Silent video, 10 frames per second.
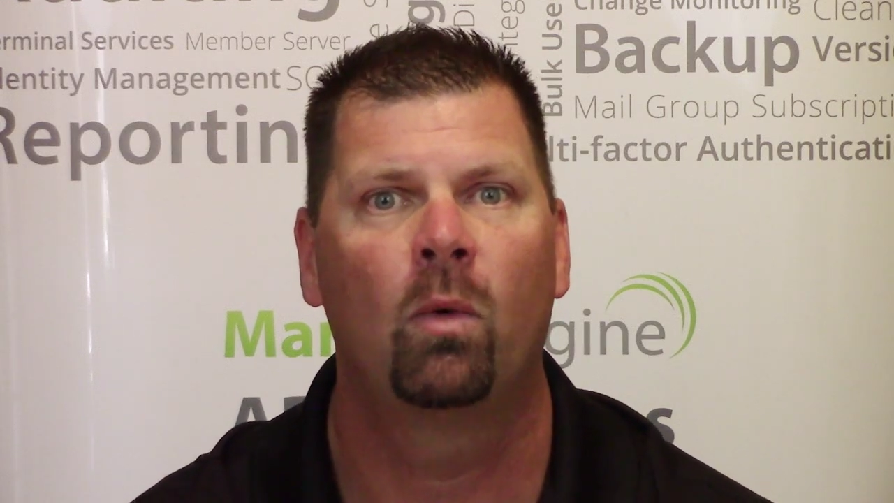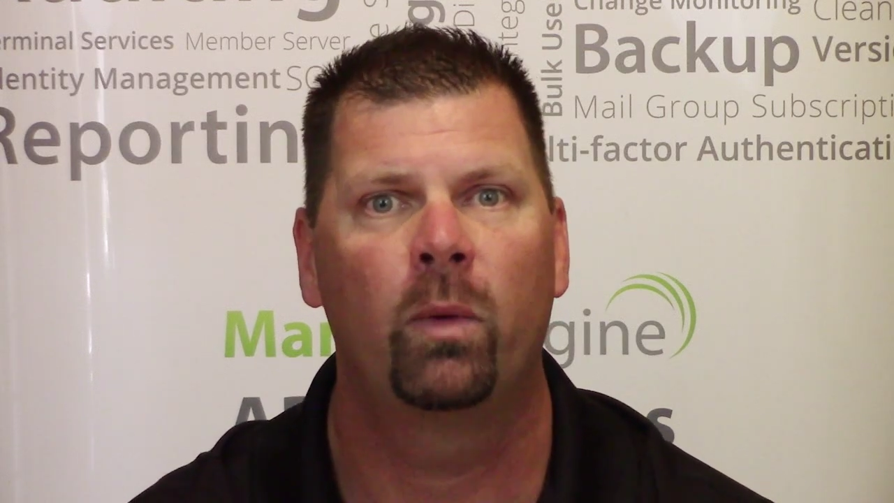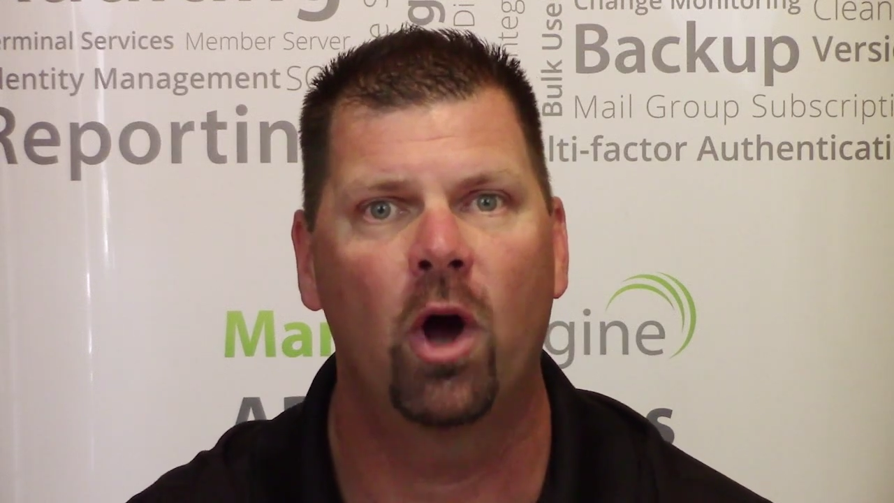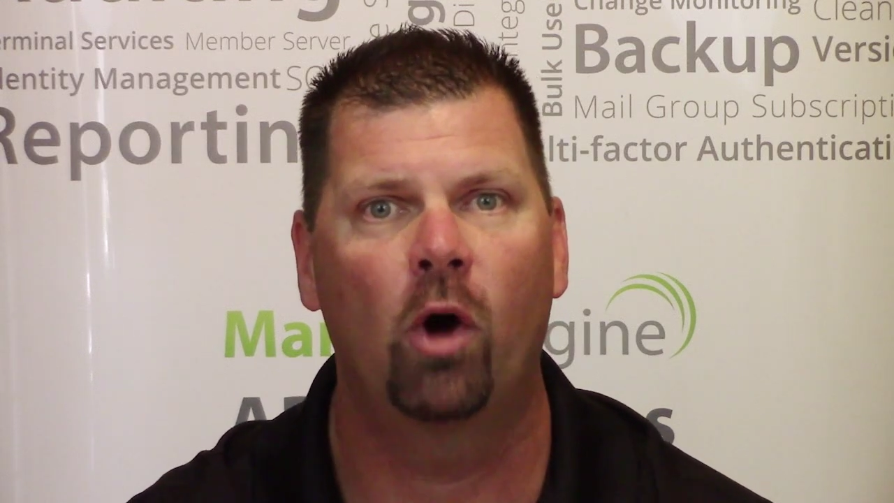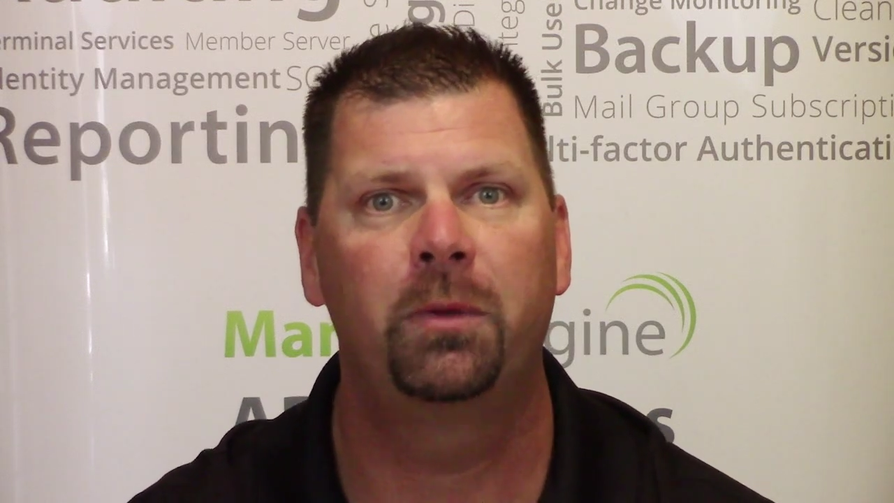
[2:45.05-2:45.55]

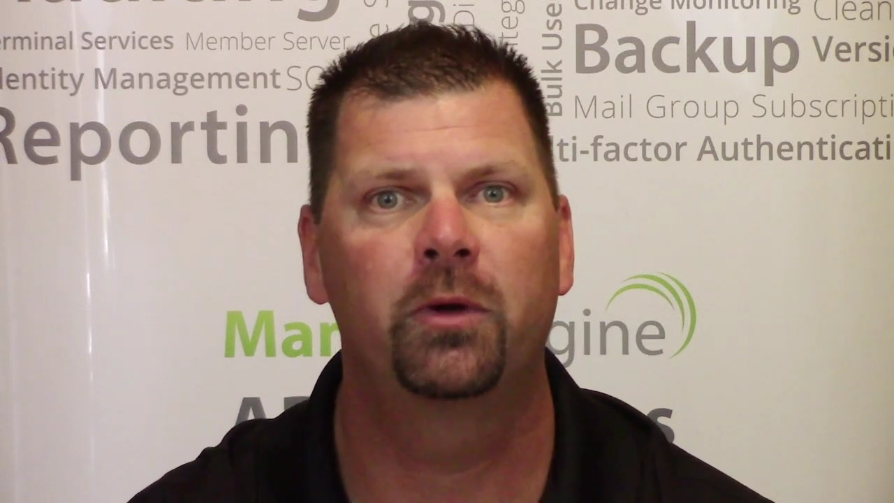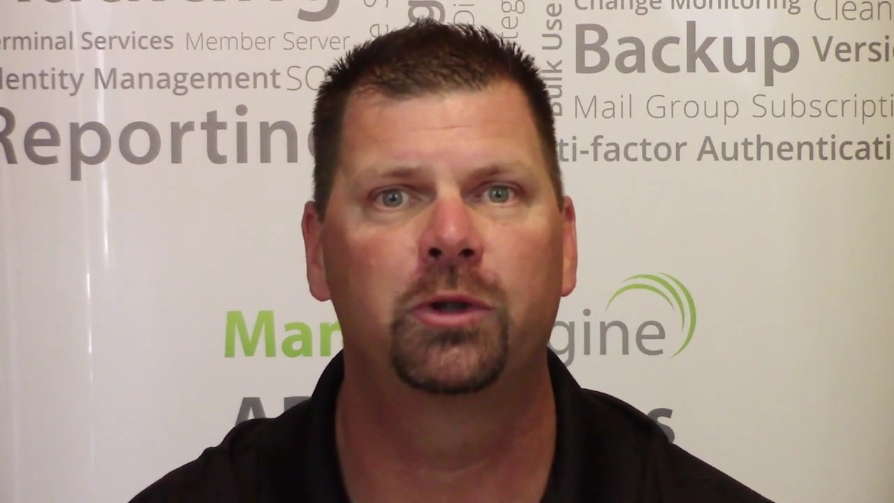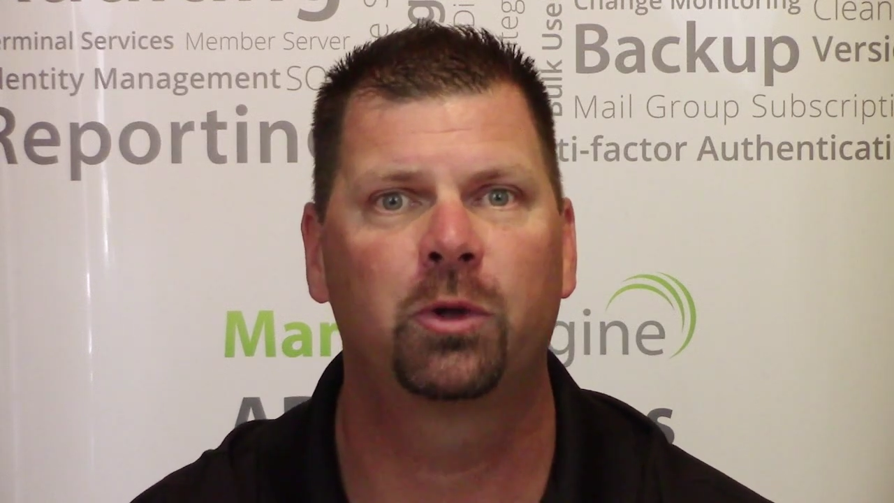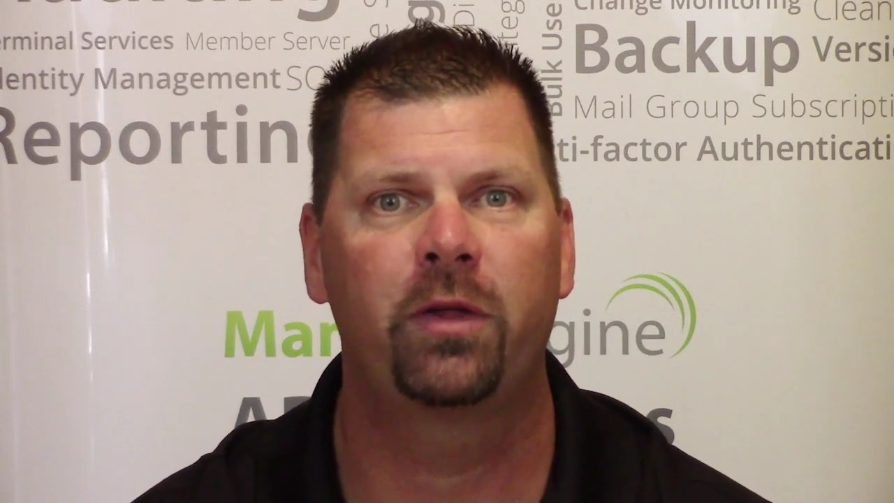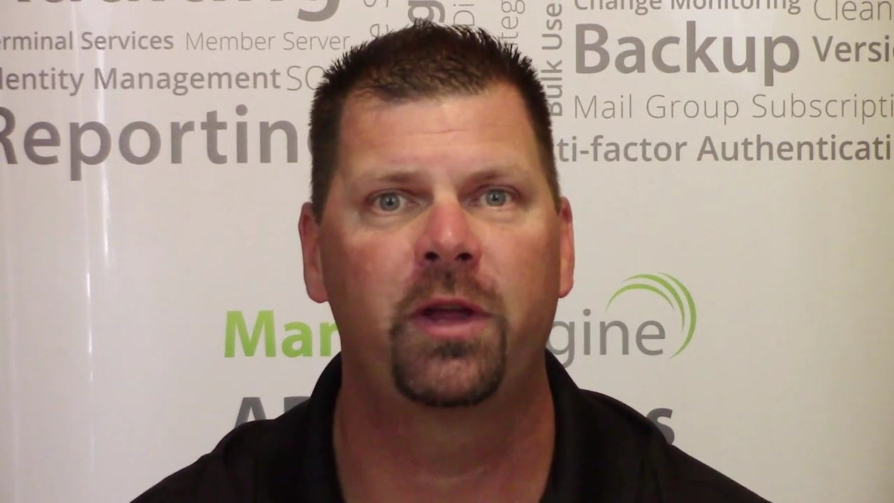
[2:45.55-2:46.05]
We hope you
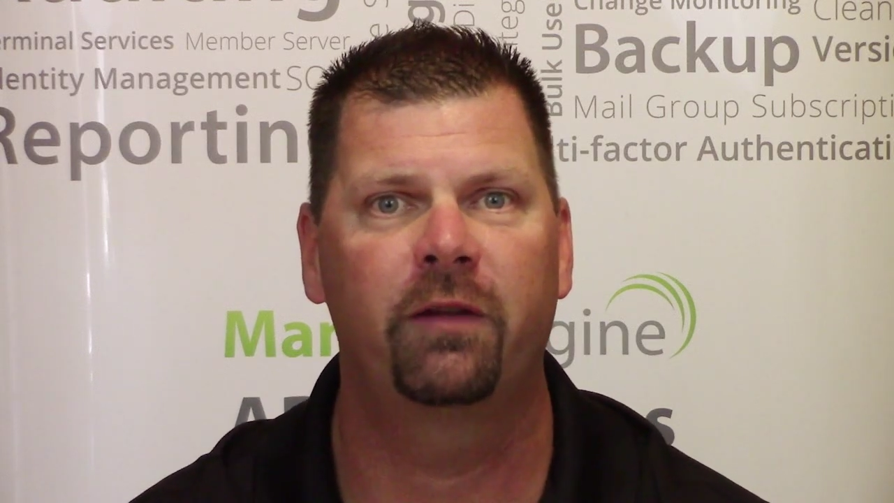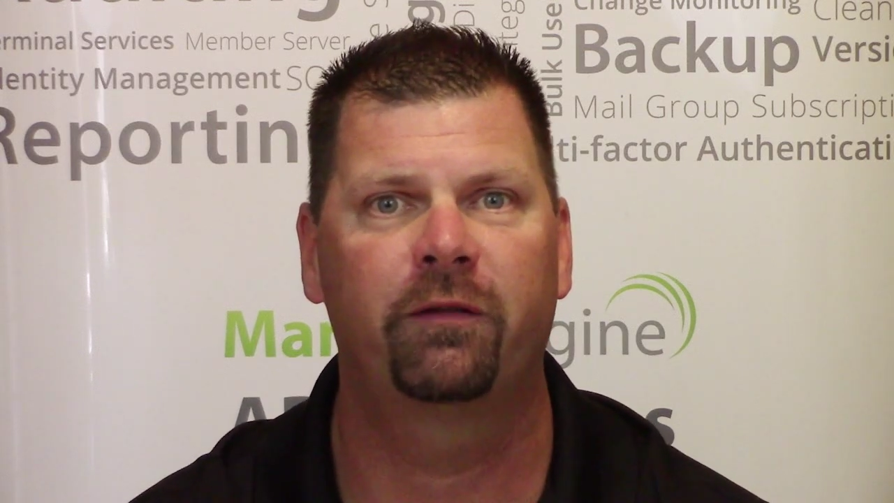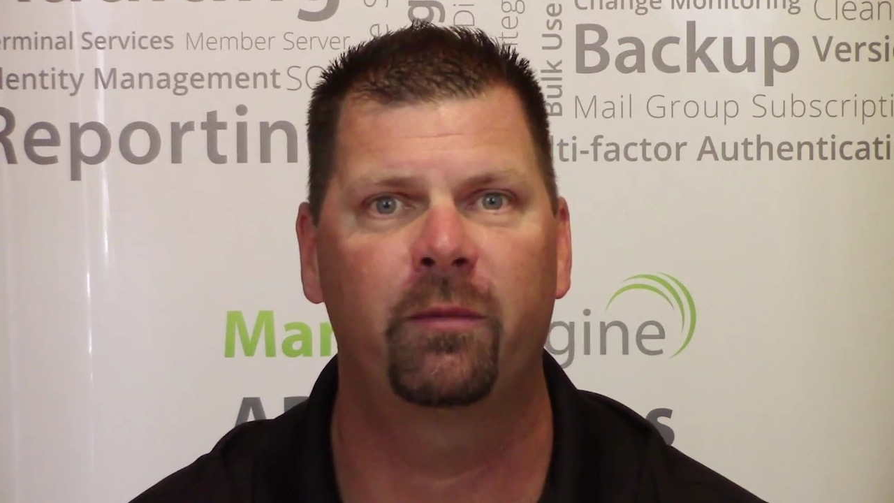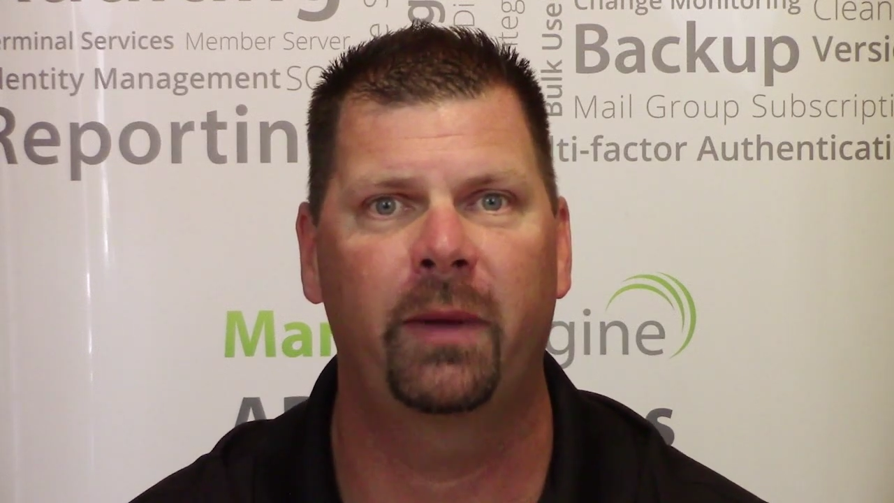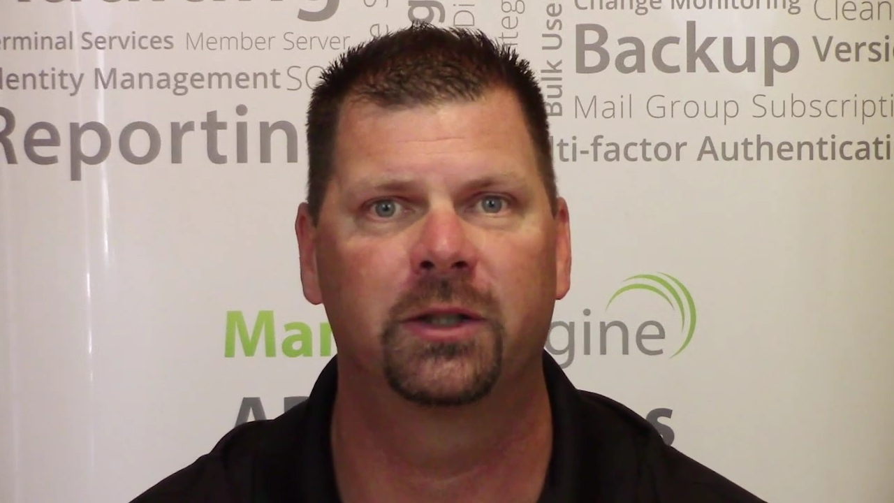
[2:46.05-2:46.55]
enjoyed the
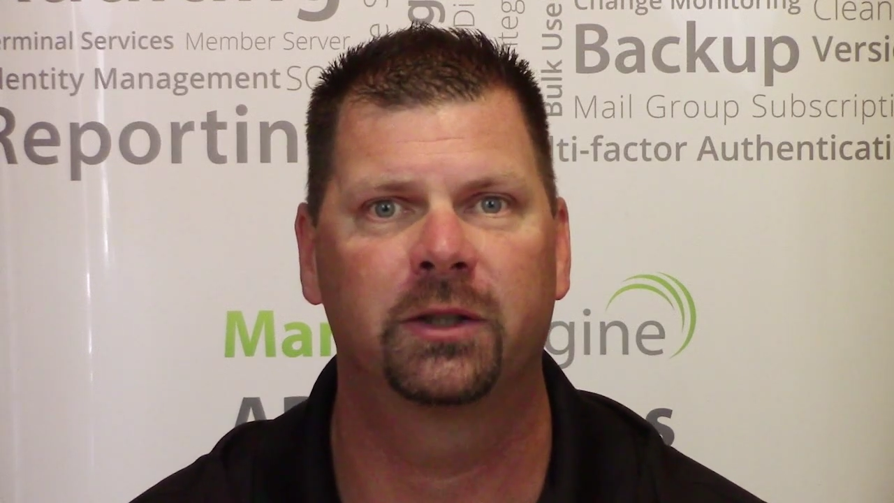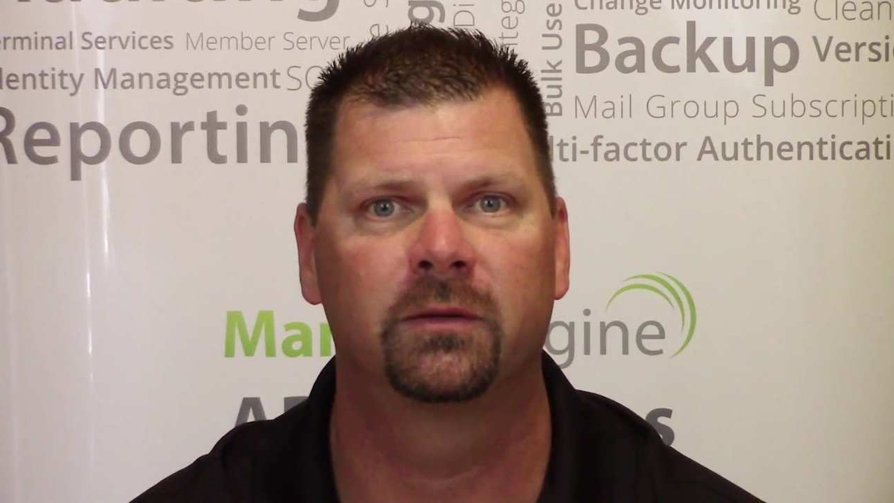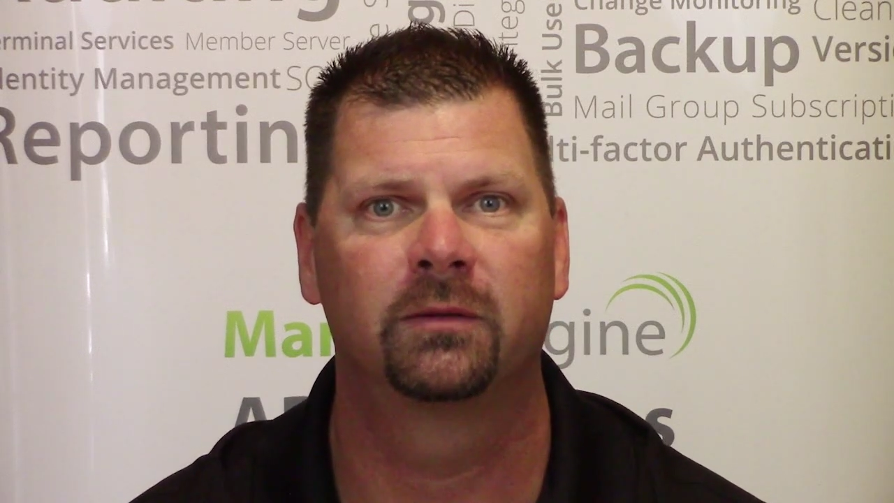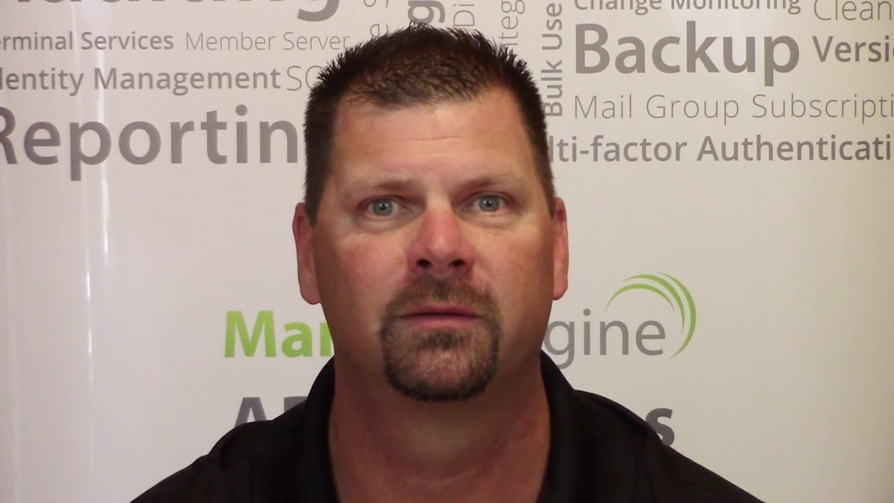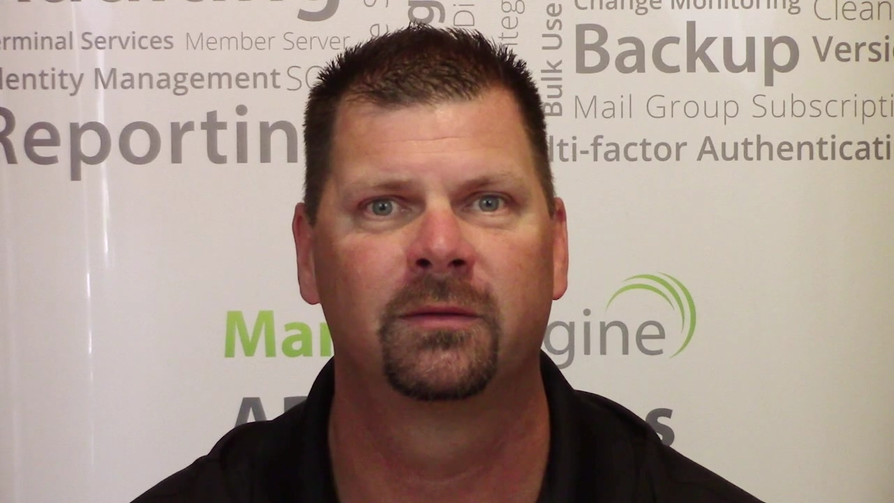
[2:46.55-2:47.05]
information.